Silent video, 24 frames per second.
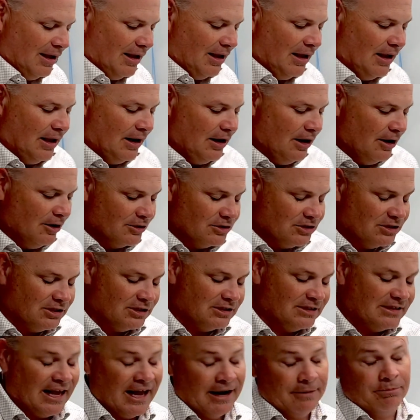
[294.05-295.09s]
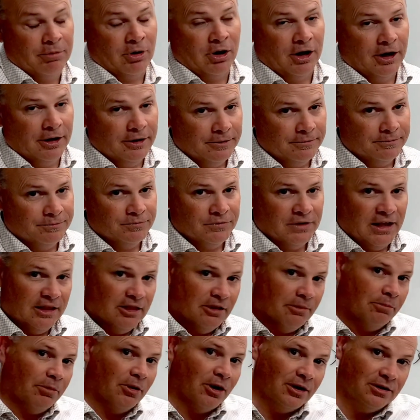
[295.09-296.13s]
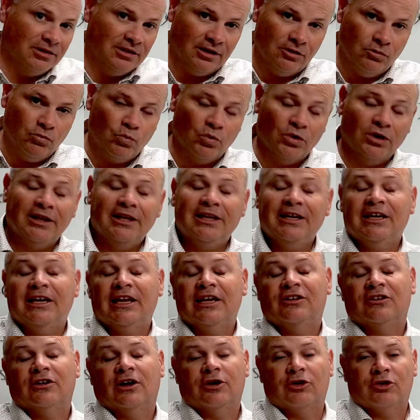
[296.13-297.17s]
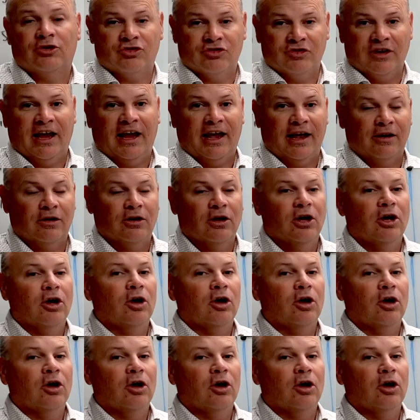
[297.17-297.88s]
And here's the sad part, and the part that you really need to understand